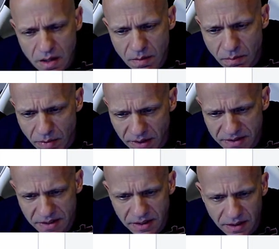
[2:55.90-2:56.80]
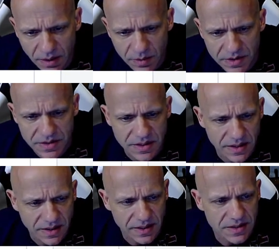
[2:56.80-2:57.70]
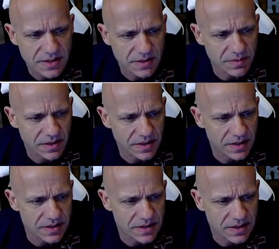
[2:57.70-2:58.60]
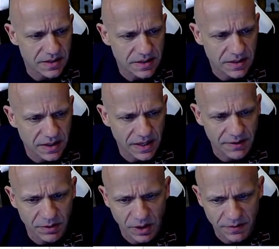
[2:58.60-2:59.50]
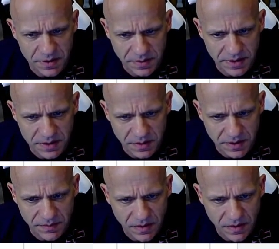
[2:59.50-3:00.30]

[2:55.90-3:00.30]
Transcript: but I wouldn't say that it's something that I have a lot of experience with.